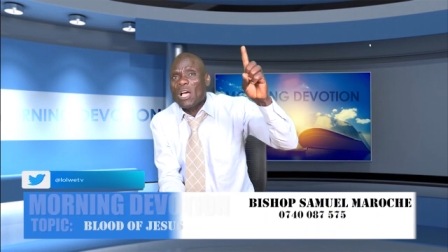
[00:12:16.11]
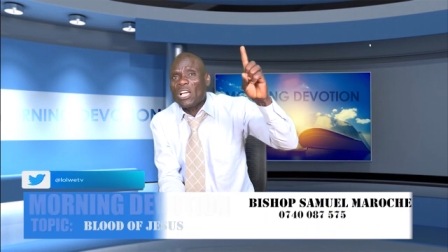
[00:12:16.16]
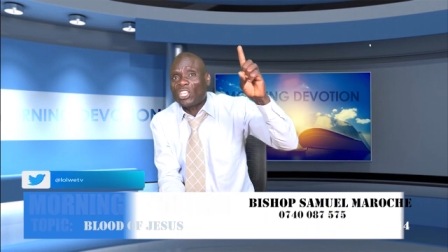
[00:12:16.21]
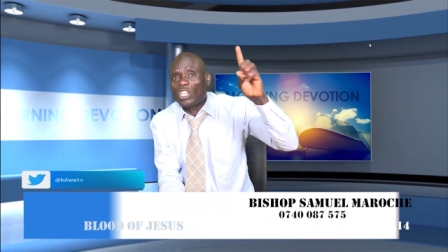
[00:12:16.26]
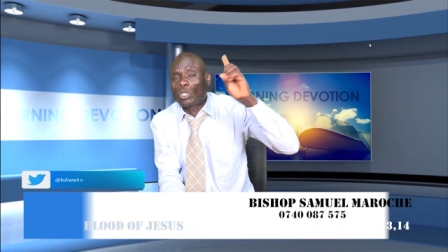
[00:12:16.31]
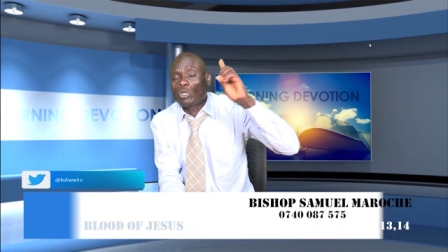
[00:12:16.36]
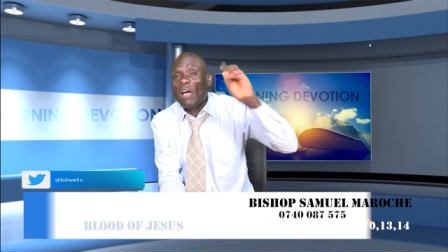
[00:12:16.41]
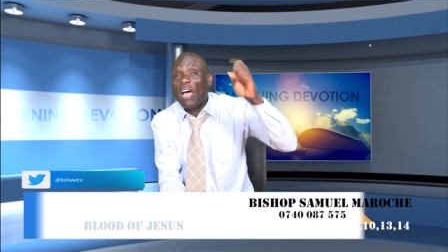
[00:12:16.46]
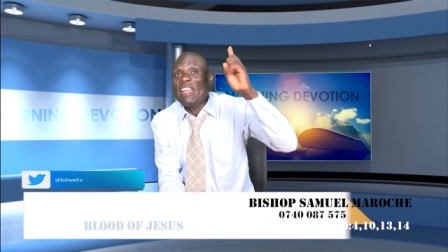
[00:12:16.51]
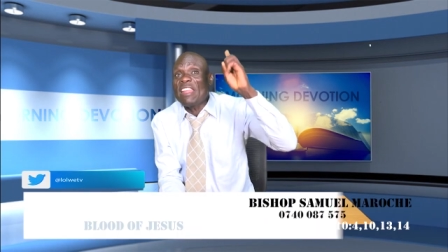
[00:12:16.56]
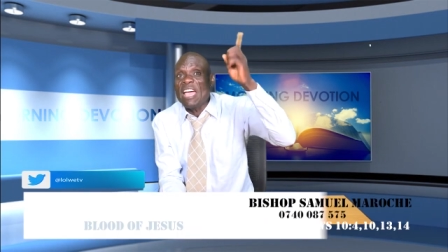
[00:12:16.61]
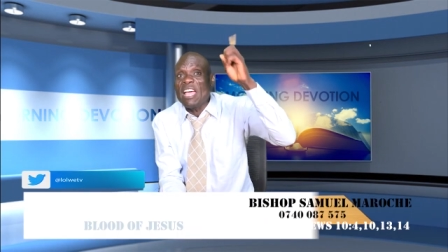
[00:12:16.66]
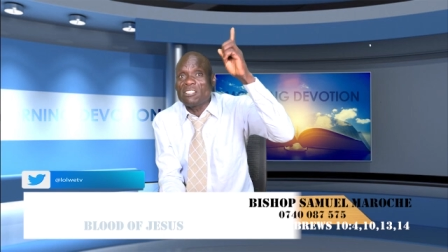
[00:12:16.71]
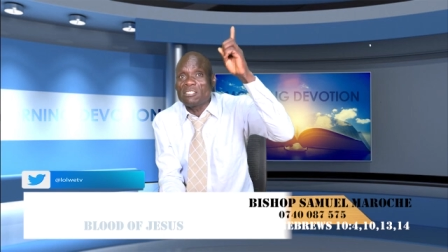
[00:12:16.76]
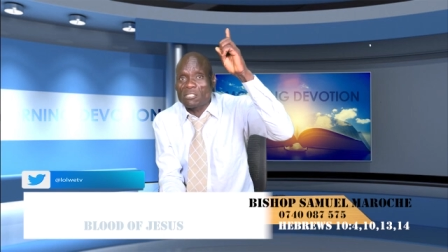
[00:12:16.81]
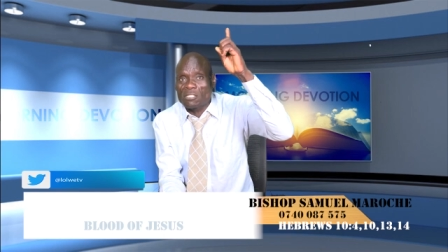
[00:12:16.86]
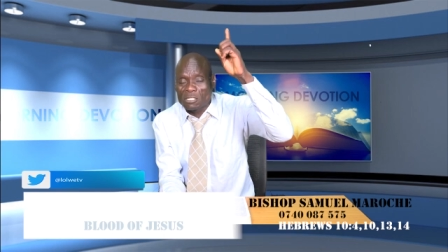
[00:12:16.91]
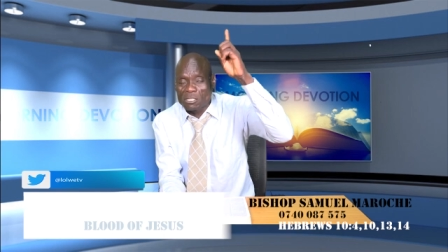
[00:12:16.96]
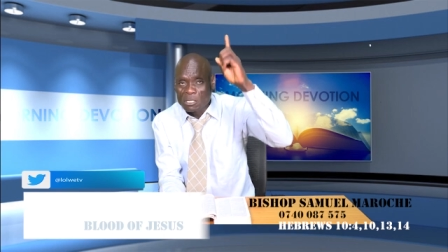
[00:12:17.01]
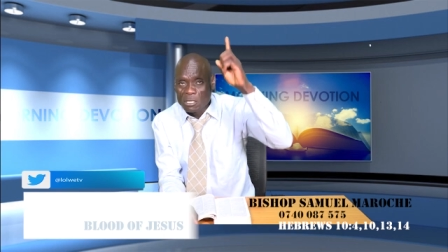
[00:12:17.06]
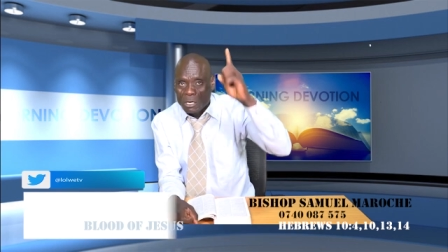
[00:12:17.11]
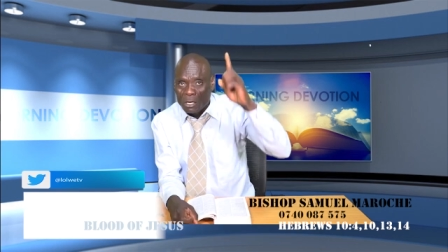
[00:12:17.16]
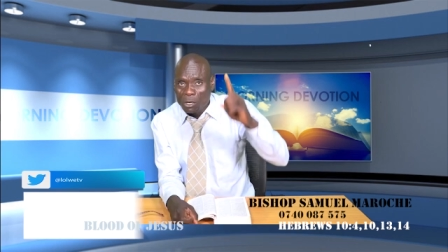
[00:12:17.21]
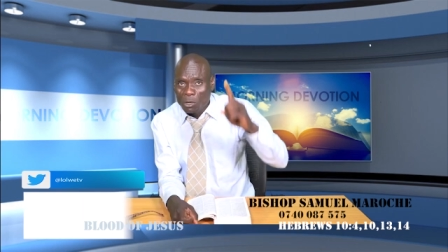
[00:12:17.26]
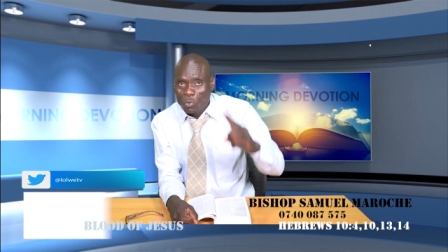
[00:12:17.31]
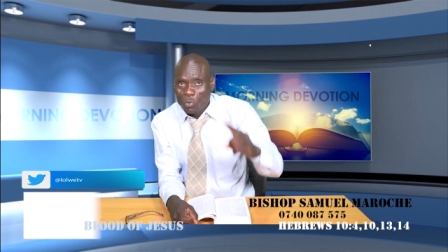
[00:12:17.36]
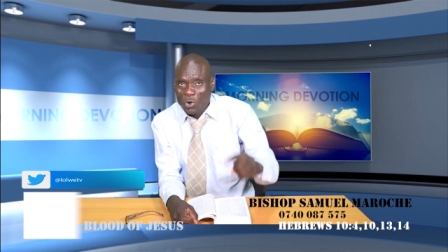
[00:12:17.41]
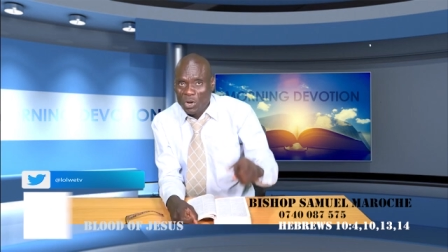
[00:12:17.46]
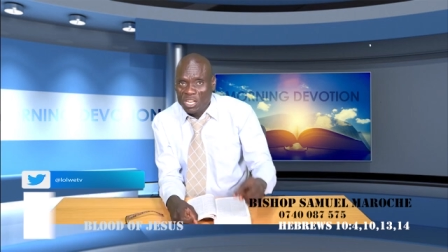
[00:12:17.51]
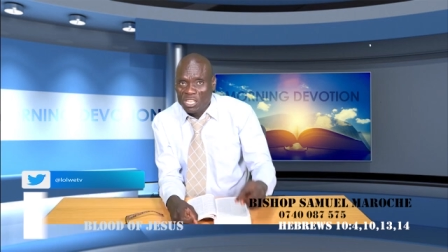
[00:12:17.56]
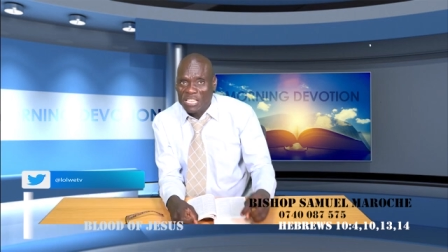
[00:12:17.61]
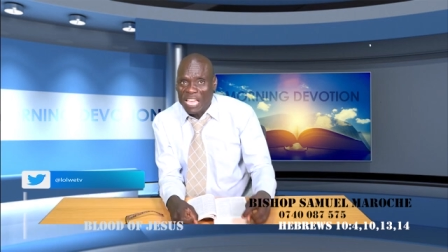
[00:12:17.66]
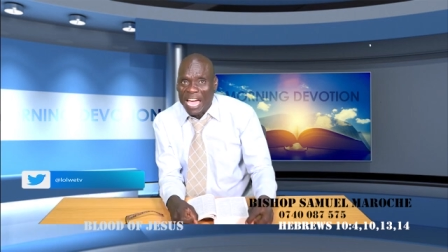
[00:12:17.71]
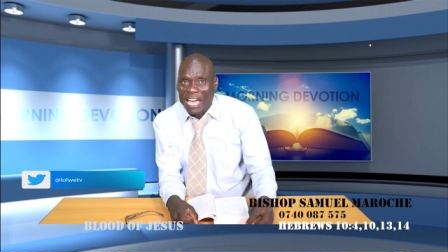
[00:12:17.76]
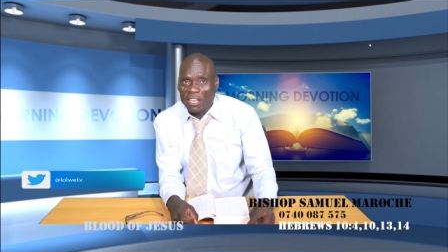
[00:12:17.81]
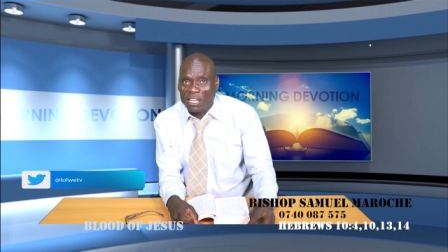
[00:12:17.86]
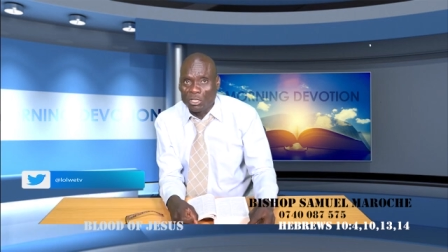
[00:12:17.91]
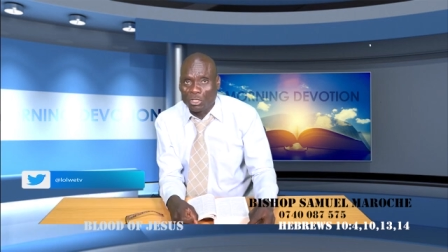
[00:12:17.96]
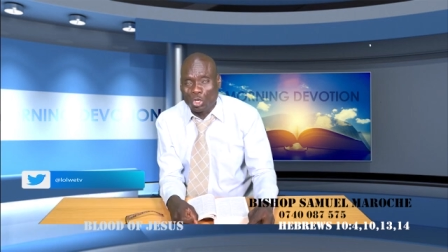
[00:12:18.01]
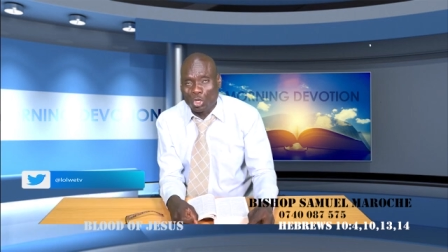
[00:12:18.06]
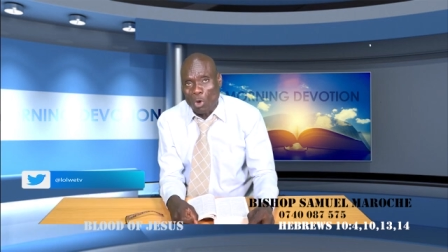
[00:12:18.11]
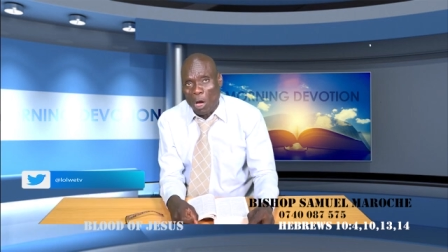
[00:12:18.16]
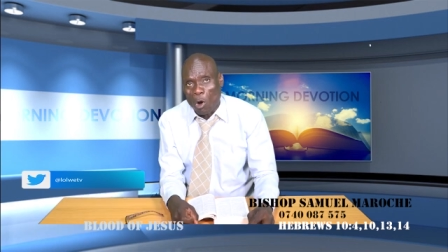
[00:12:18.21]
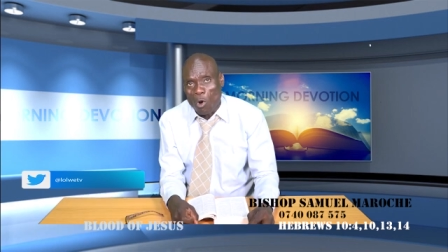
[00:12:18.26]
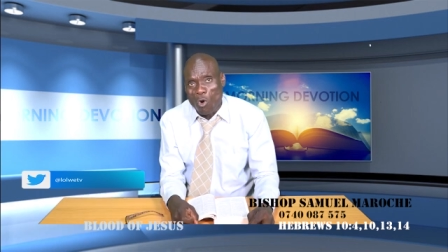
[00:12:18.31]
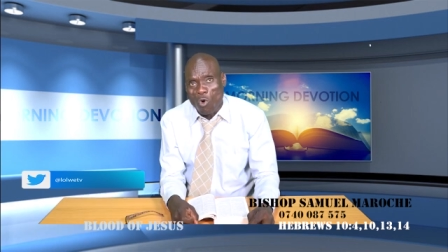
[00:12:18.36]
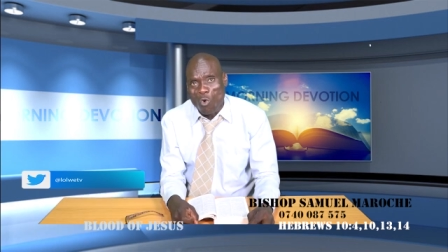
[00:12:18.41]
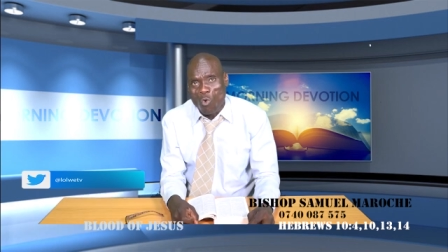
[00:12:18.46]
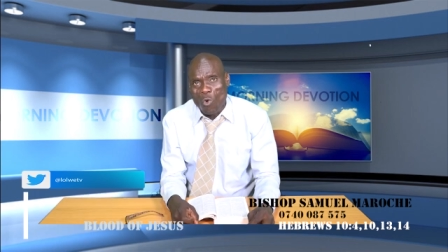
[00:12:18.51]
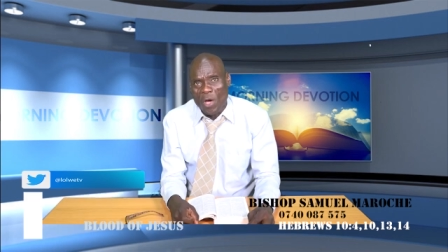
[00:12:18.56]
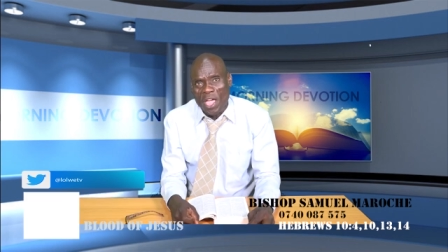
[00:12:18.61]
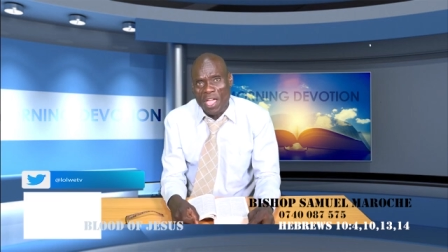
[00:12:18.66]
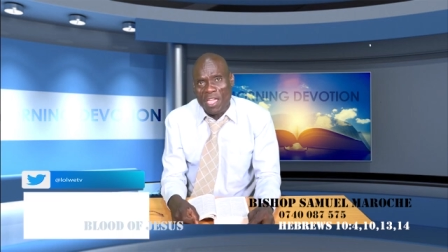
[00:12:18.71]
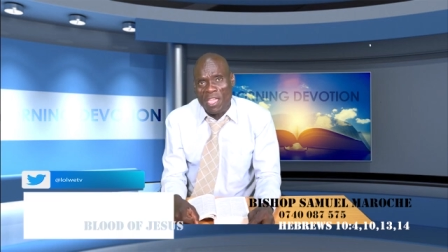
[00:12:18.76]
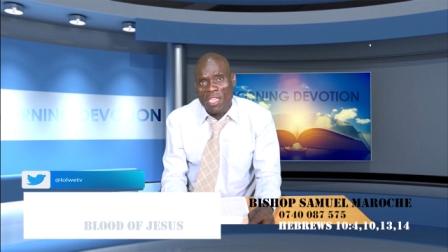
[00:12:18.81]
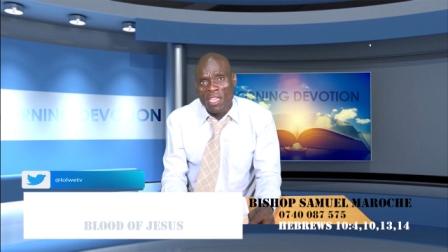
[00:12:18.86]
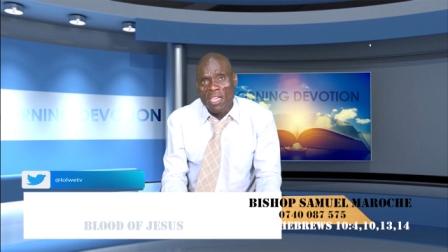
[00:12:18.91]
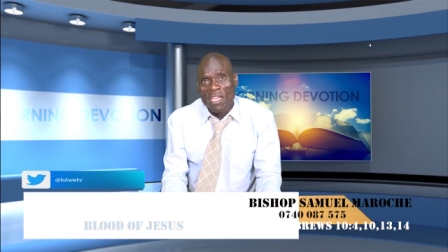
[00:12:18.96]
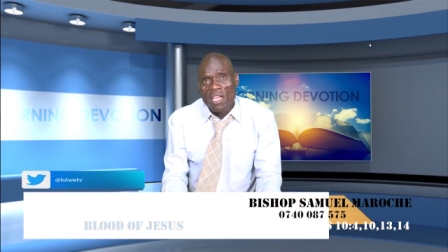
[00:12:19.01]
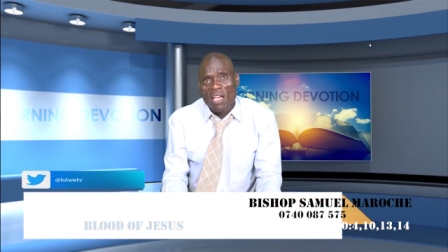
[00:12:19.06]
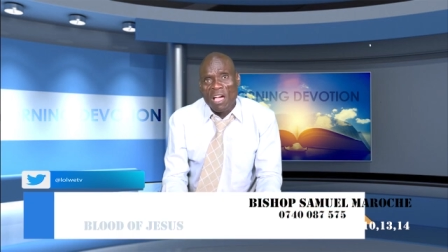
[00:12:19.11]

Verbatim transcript: assurance will get into your own way,